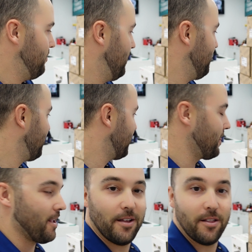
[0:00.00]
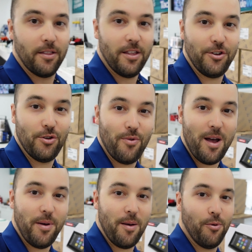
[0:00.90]
But that should
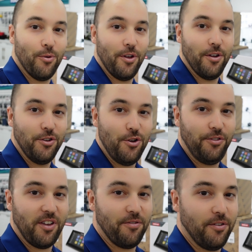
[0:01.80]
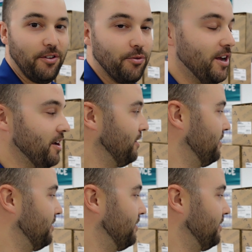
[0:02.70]
wrap up all the new stuff for this week.